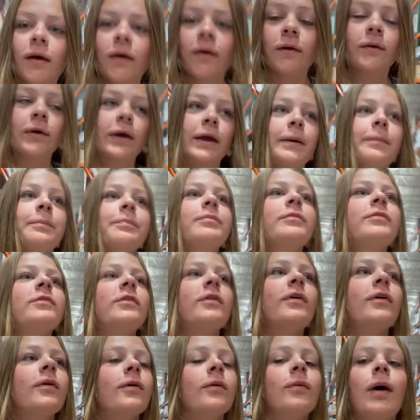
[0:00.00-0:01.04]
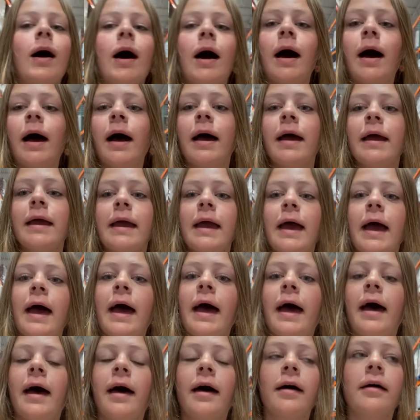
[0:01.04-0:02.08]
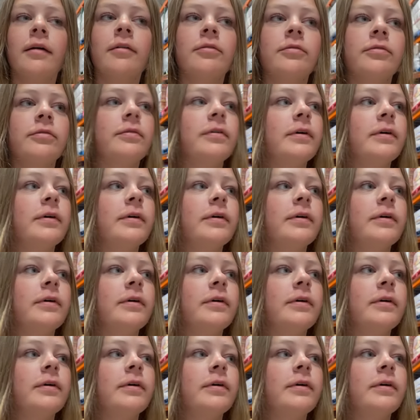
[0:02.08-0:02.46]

Okay, so I have